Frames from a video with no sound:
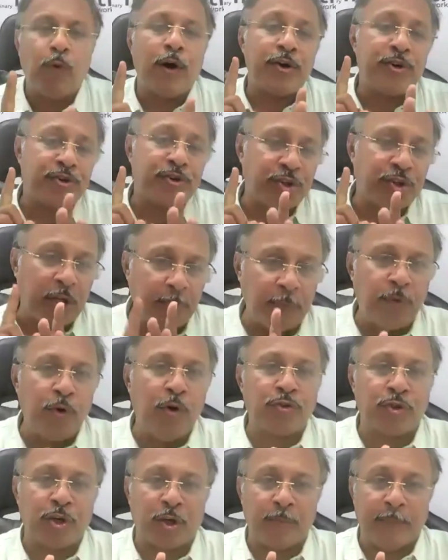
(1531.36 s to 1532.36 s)
WhatsApp
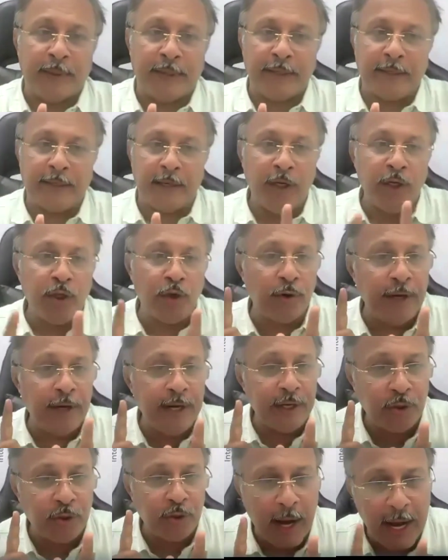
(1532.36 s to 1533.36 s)
goes automatically. You don't
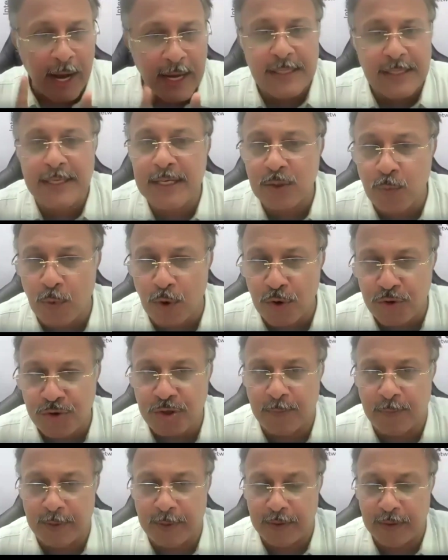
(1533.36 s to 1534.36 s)
need to ask his
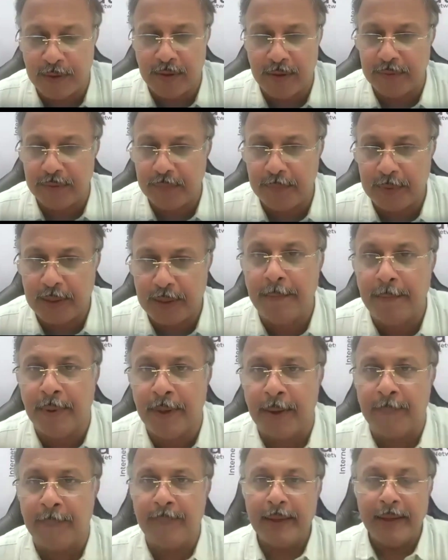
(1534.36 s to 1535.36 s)
WhatsApp
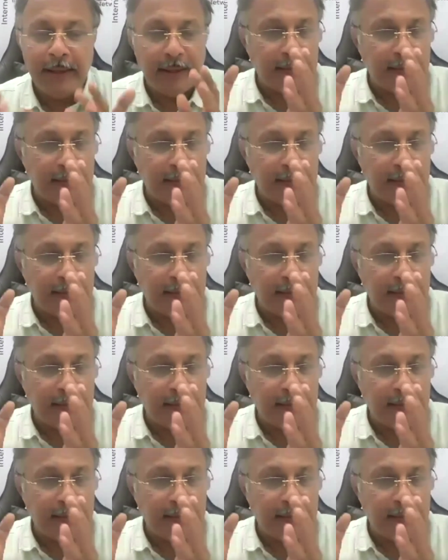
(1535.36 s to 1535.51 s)
number.